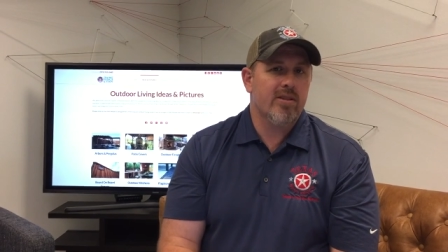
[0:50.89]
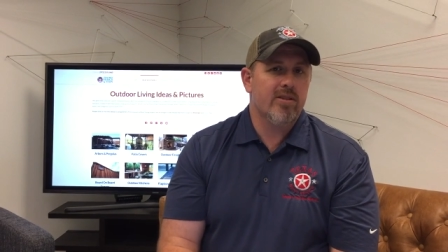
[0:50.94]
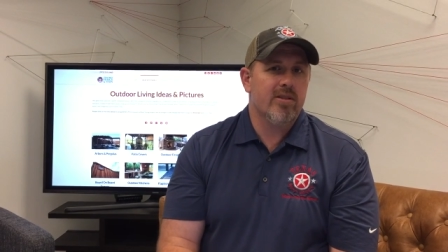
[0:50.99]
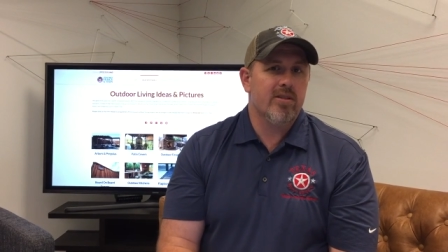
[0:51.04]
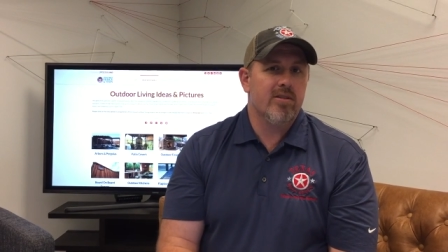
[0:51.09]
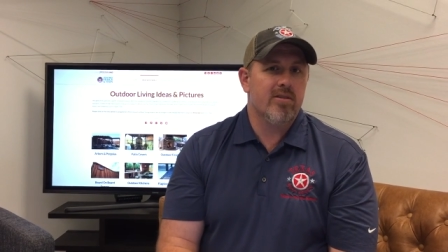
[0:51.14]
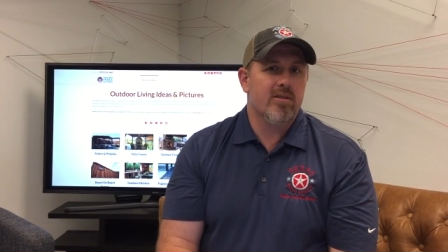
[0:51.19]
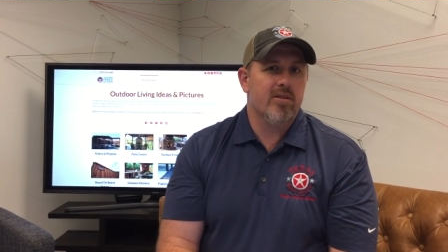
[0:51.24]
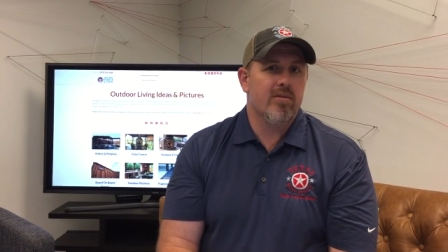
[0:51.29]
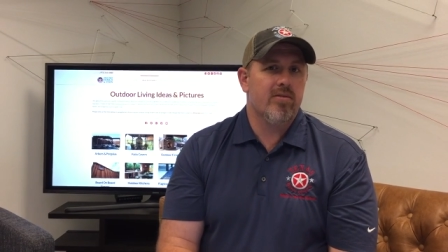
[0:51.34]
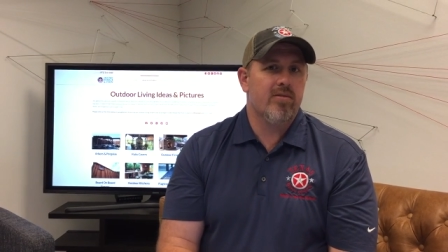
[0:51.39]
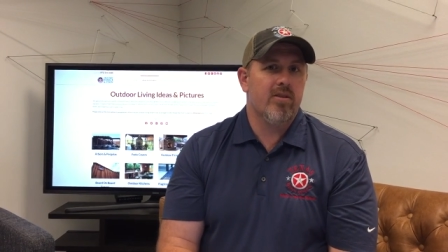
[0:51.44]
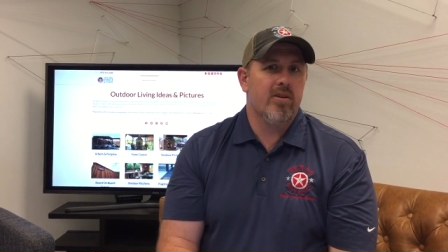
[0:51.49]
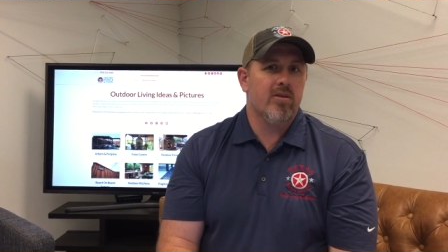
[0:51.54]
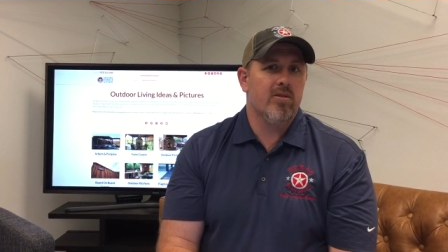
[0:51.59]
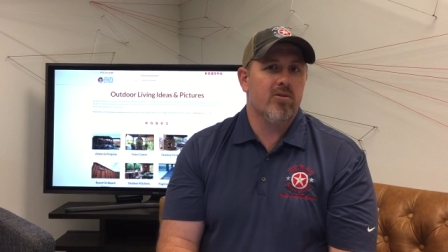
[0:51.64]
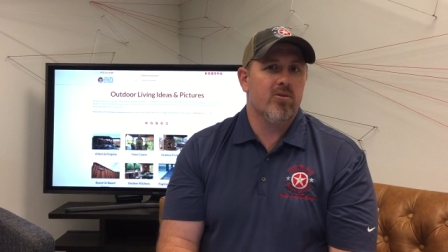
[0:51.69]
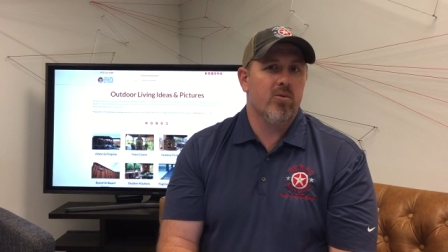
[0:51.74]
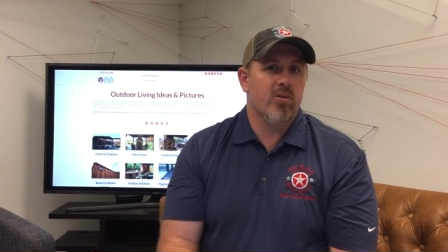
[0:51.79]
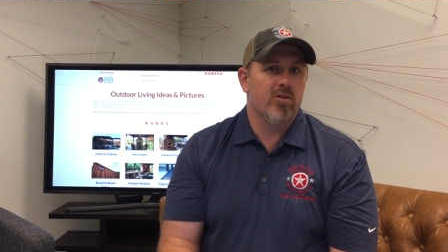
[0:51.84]
ask is if
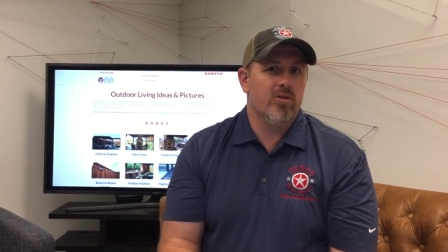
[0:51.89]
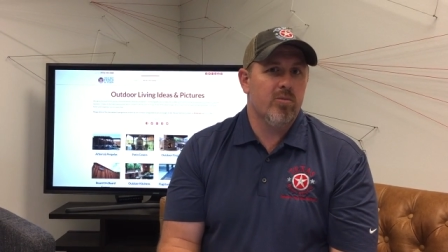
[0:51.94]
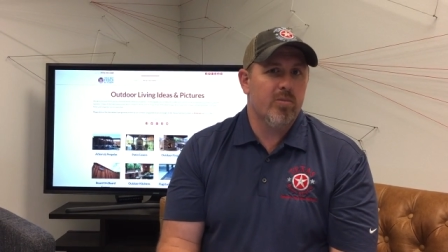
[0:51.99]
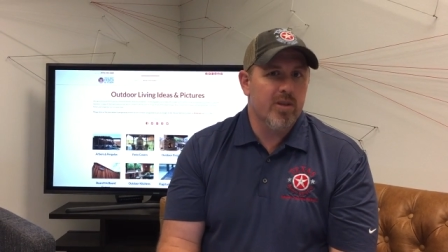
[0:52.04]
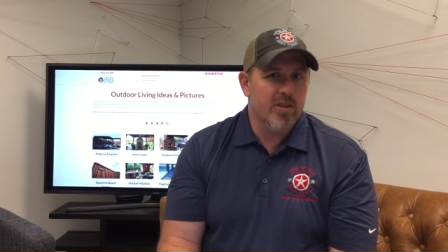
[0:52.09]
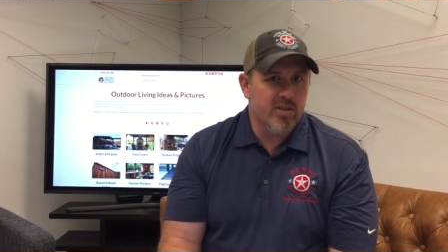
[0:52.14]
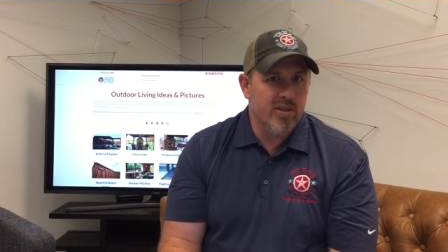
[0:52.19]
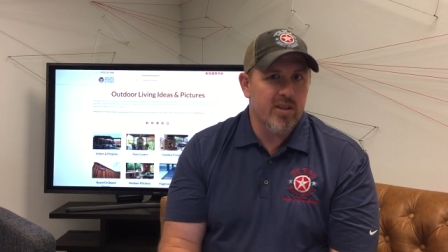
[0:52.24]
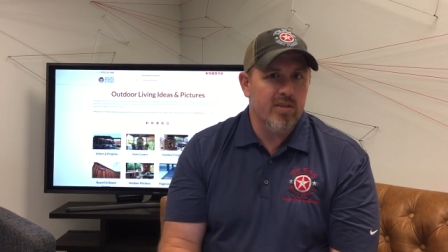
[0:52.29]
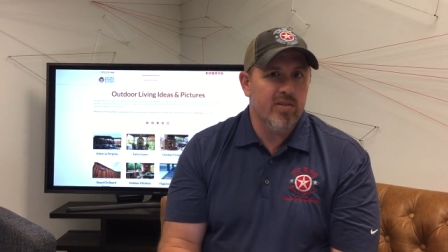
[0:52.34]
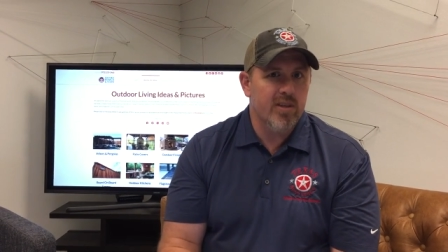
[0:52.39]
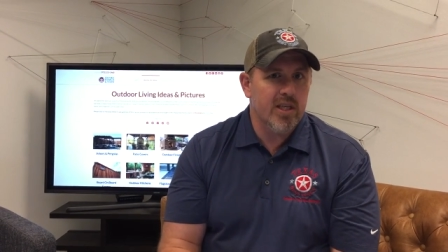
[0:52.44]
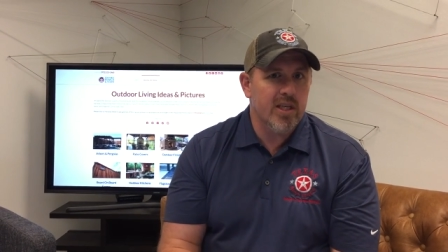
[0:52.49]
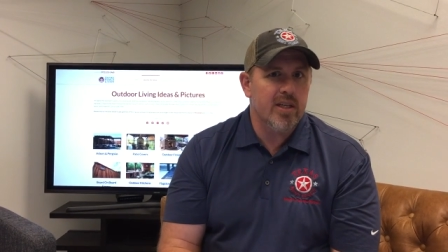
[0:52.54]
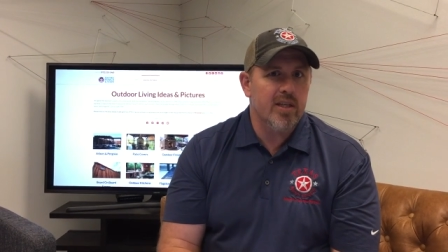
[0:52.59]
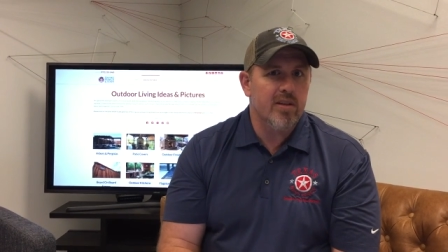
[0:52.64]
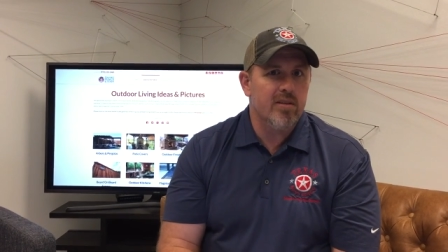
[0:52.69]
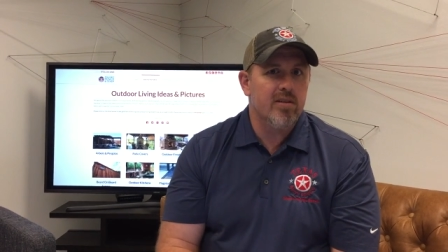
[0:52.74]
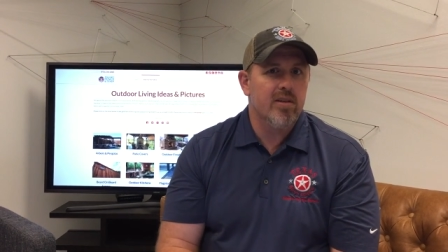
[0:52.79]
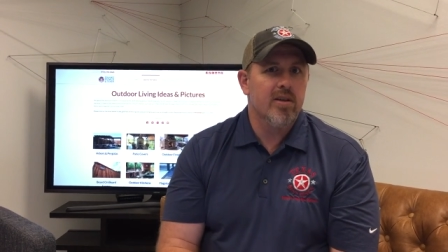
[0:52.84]
there's going to be a TV
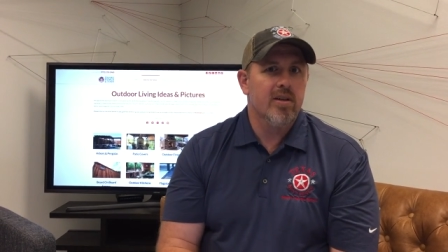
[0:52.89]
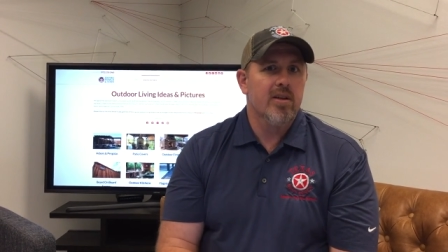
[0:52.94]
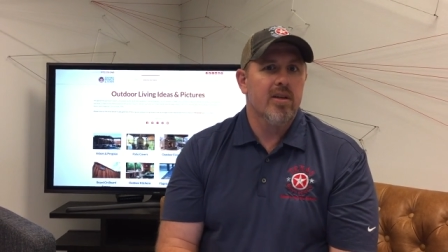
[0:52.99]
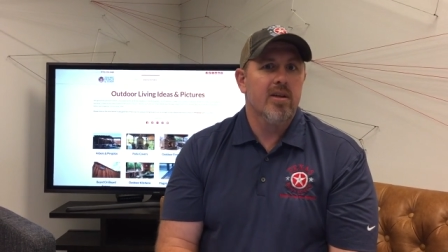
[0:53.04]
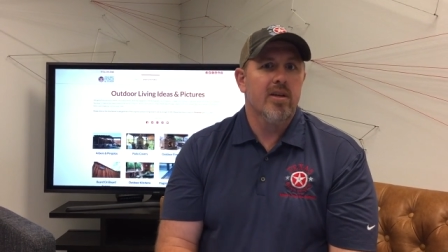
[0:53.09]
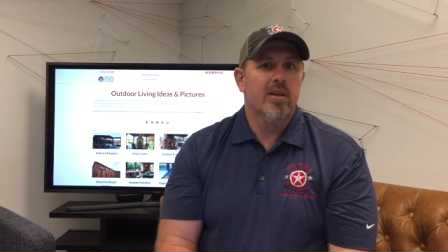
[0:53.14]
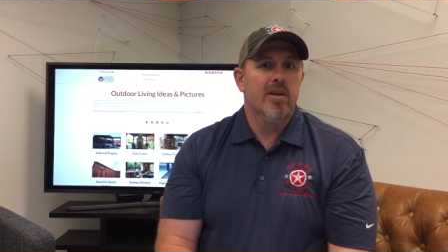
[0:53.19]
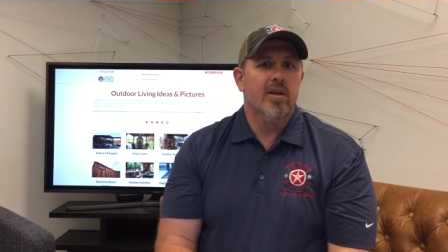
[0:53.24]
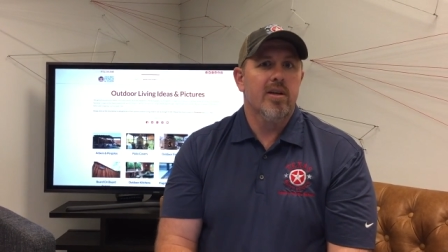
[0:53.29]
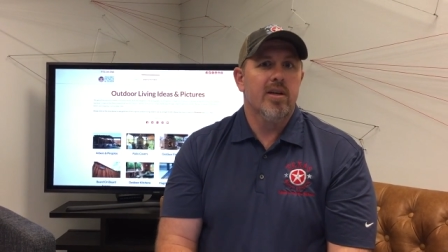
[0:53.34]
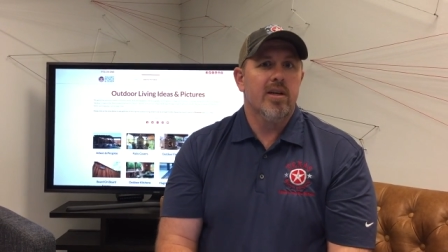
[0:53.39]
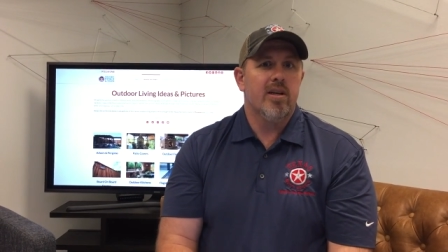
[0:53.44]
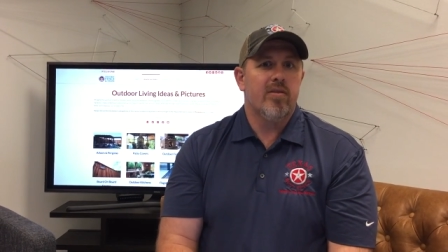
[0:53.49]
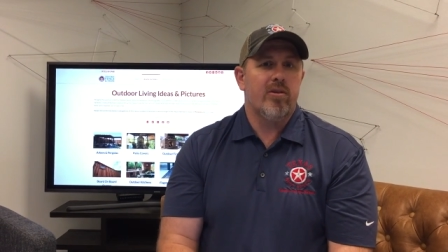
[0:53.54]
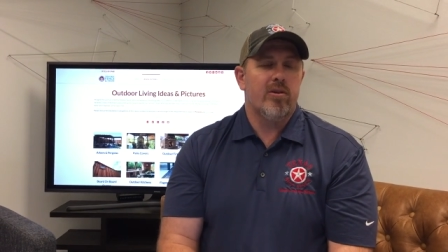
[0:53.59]
in it.